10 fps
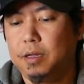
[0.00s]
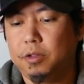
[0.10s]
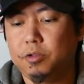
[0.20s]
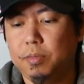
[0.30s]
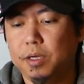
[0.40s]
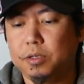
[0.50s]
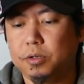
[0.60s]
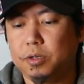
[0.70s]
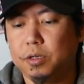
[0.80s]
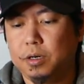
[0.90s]
to make
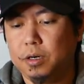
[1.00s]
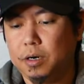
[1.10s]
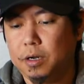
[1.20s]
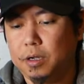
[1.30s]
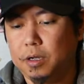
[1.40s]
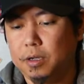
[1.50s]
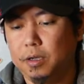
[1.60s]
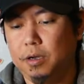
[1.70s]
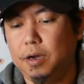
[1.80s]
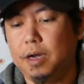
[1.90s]
sure
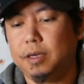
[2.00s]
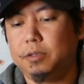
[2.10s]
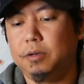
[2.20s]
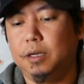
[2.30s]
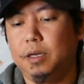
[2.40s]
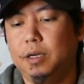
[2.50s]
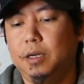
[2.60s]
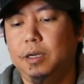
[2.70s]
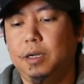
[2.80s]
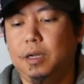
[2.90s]
you actually
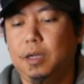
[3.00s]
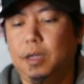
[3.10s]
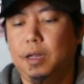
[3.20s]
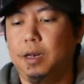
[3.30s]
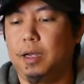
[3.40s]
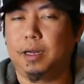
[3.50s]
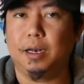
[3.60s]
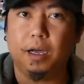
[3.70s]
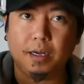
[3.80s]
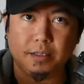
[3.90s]
like
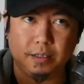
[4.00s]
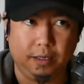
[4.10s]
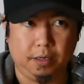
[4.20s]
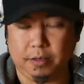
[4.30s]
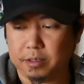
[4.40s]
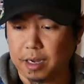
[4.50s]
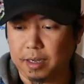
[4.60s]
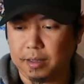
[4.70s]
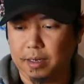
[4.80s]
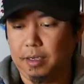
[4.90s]
lock it
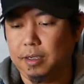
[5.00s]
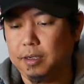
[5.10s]
tightly,